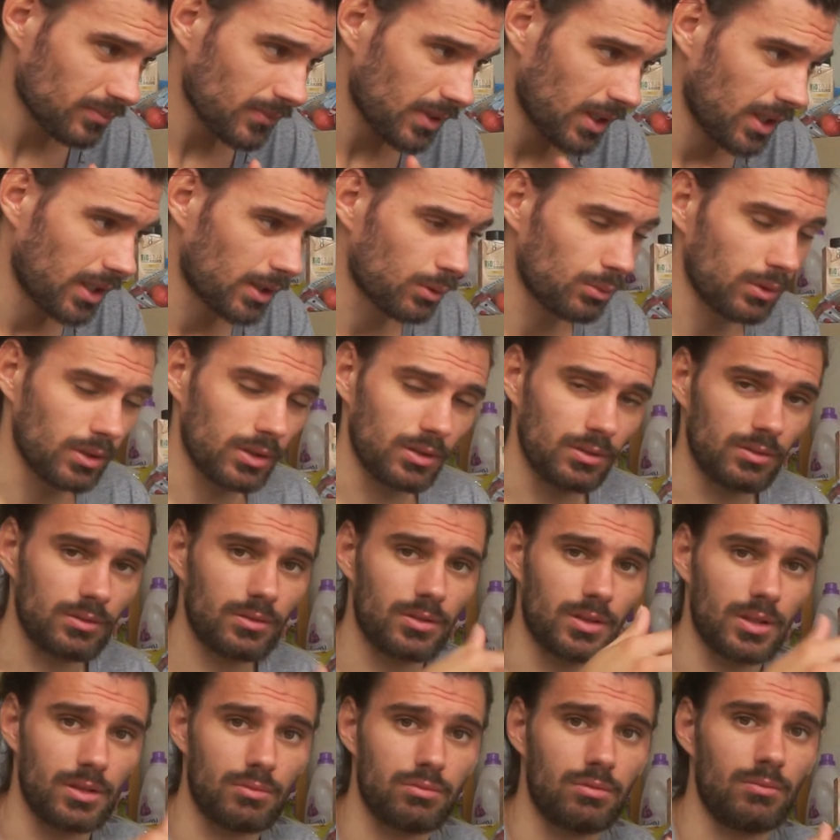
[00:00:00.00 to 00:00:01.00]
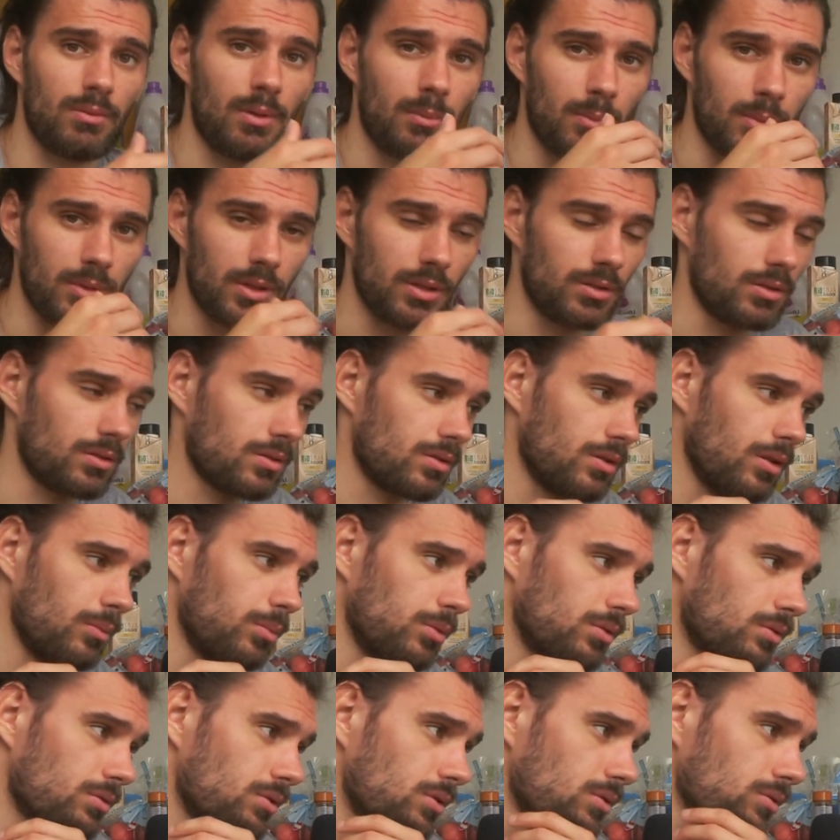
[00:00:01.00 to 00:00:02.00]
anyway, just remember that the stop
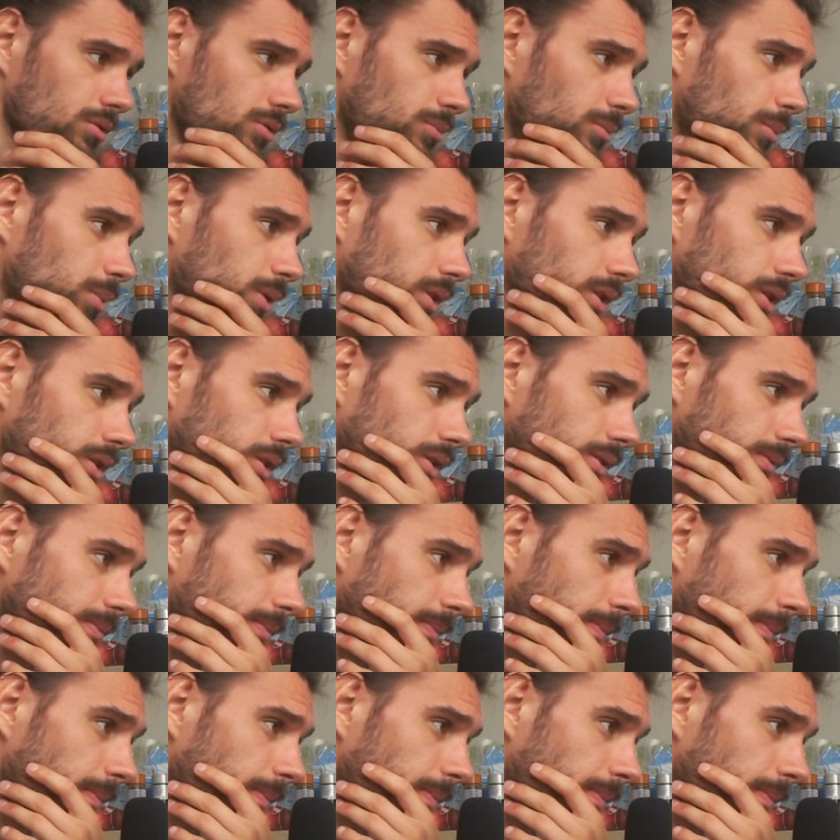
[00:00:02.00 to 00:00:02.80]
loss should be